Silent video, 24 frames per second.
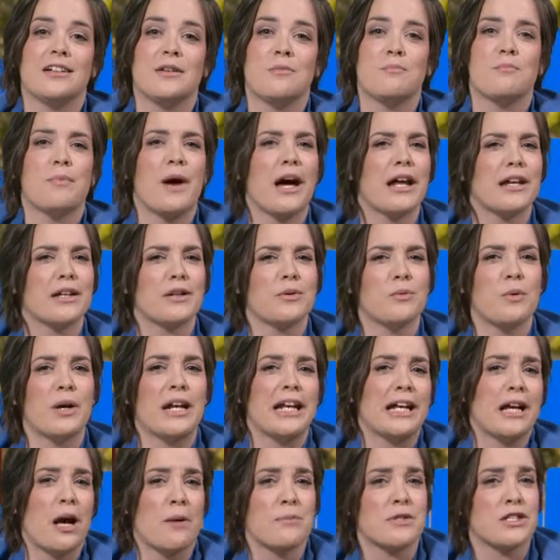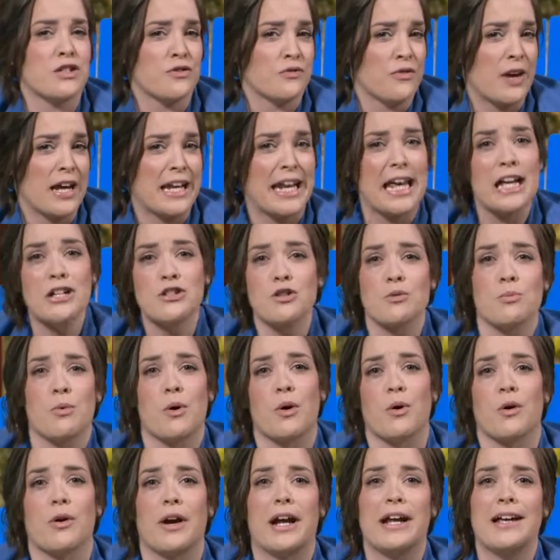but when it comes to financial
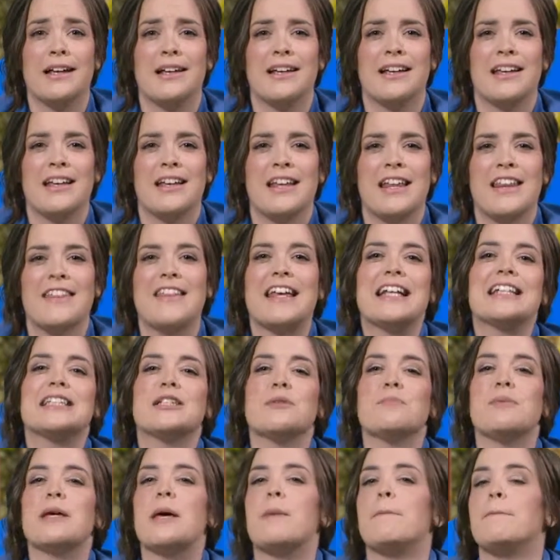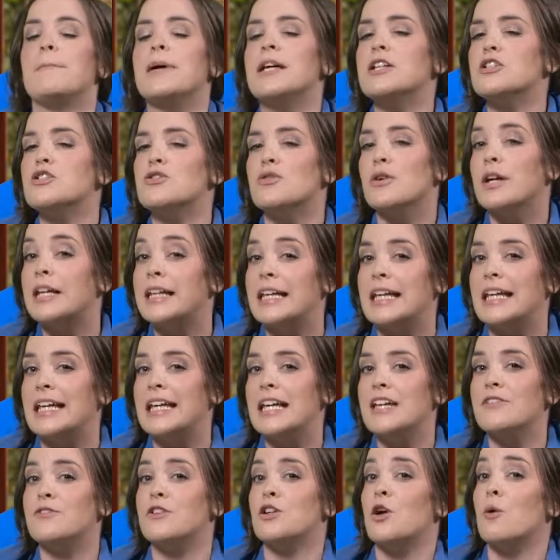borrowing, things can be a bit tricky
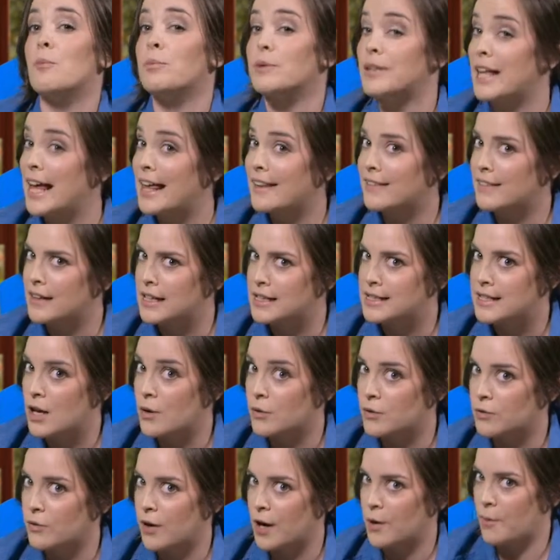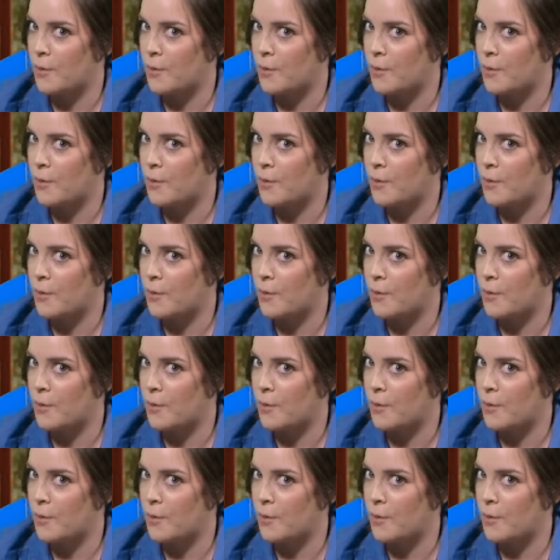if you don't plan things out the right